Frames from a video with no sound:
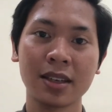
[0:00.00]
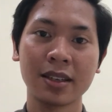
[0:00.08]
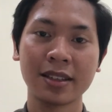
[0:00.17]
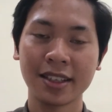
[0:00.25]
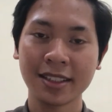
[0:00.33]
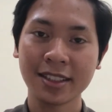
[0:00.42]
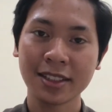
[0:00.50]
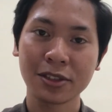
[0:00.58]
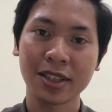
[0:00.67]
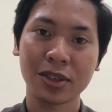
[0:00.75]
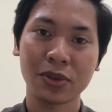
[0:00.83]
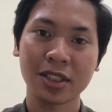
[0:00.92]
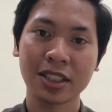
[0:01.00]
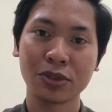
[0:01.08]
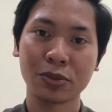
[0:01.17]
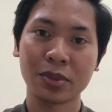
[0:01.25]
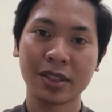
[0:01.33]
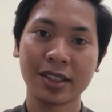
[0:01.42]
The answer to that question
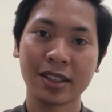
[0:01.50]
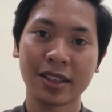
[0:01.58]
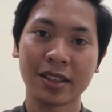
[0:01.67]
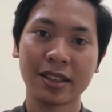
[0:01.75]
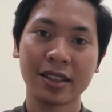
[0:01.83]
would be that